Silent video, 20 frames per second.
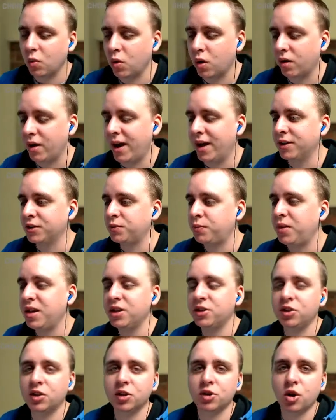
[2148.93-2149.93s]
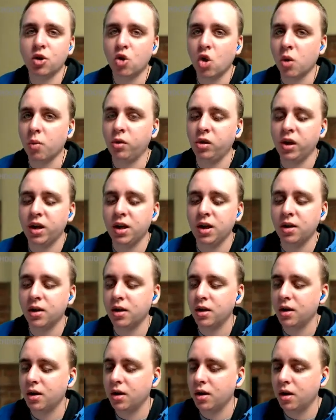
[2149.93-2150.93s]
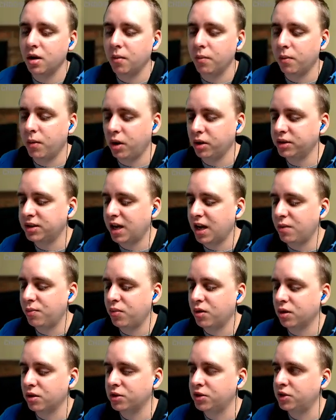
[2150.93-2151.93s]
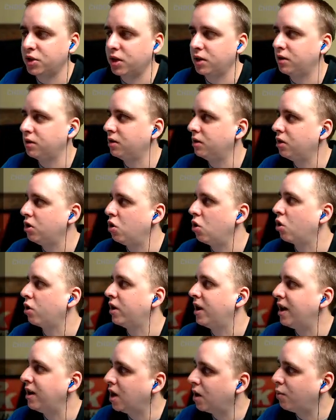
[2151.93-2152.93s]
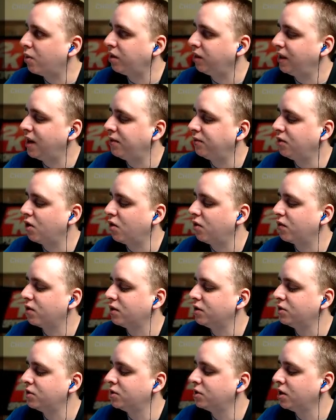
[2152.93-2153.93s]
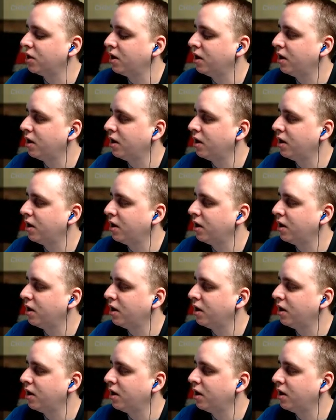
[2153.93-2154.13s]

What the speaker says: Whereas pizzas are normally multi-person, or you end up with leftovers.